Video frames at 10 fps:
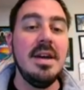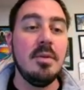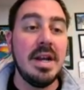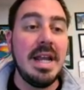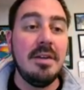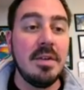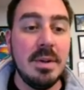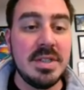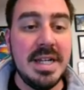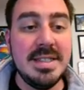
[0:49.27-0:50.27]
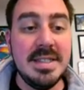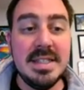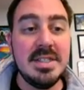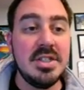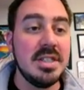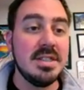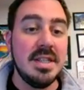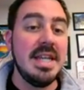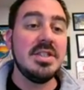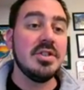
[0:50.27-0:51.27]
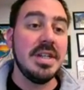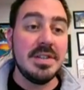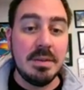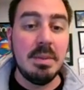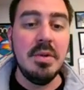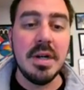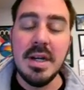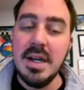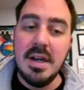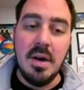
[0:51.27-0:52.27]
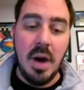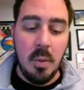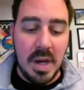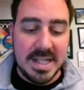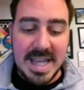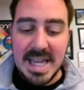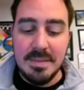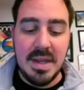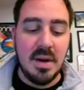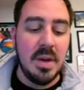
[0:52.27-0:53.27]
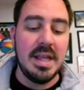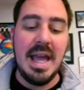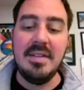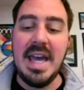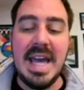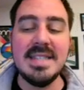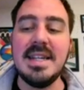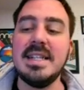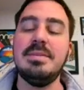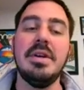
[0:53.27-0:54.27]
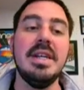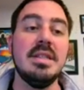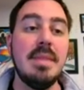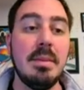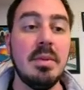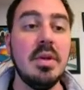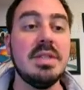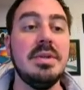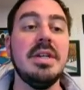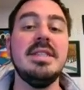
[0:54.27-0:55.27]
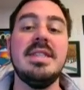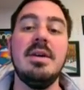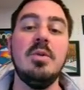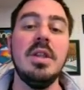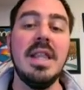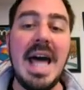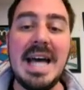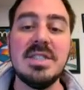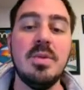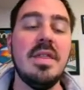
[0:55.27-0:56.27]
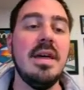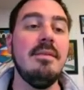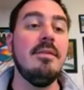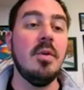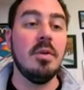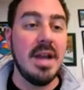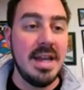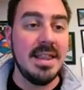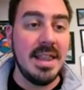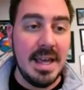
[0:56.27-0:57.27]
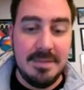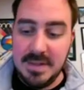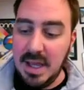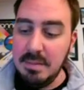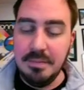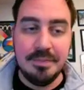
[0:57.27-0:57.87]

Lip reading: Right now, for most kids, this is just history. It's from a book. We can take them there. We can have a hands-on experience, a memorable experience that will last with them for a lifetime.